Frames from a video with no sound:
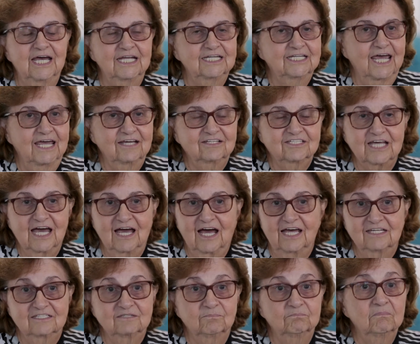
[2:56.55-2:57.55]
Takes
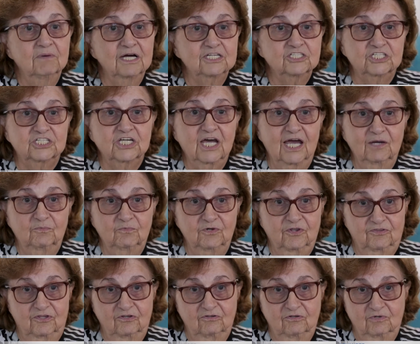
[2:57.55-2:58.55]
as much time
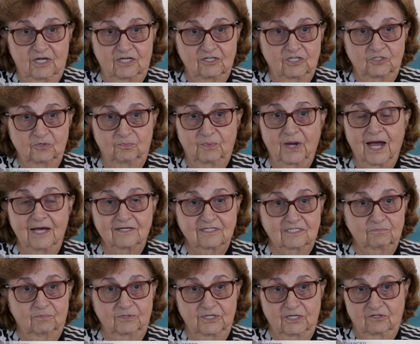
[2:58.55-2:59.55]
with you as you
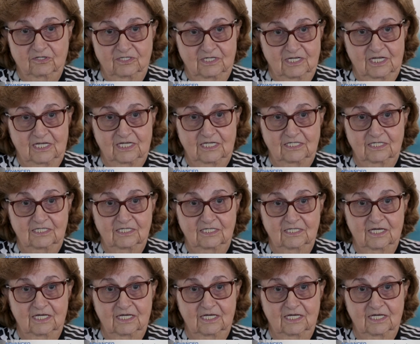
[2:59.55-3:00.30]
possibly could need.